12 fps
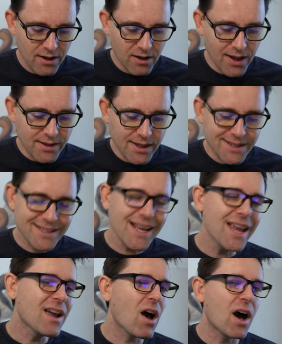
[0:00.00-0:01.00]
Okay, let's
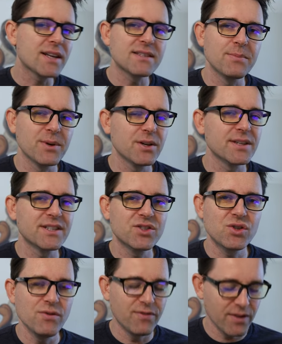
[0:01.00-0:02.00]
say cost to build
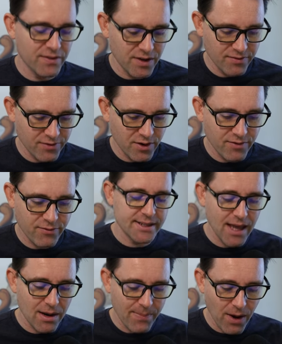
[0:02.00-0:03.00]
is $250 a foot.
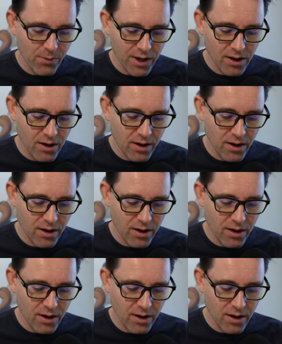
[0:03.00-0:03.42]
Is that about what it